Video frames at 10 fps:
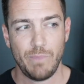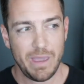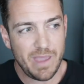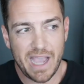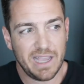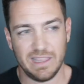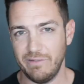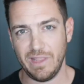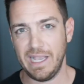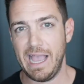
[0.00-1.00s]
Maybe I could
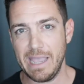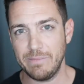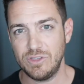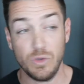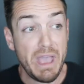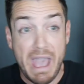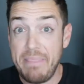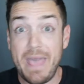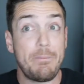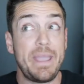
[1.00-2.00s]
live like I am too.
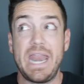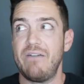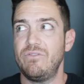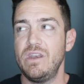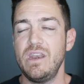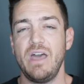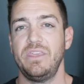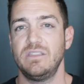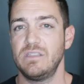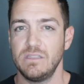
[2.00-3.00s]
And that might have
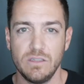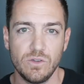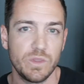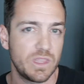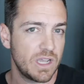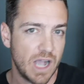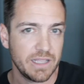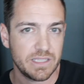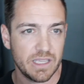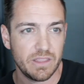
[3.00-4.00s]
nothing to do with the
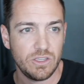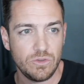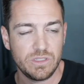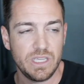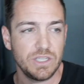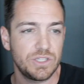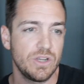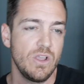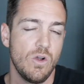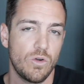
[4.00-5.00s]
content that you teach
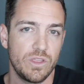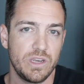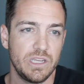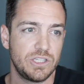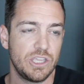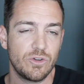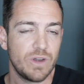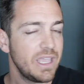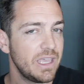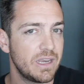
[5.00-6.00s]
or the niche that you're
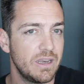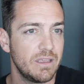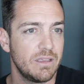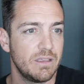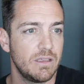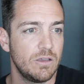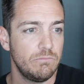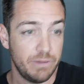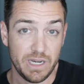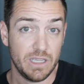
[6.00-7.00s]
in,
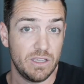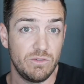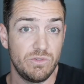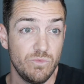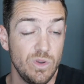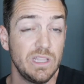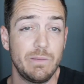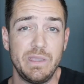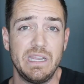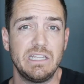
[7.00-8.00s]
but it could really
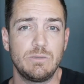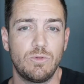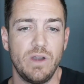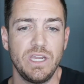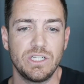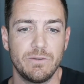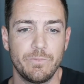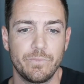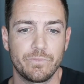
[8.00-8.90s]
be an inspiration.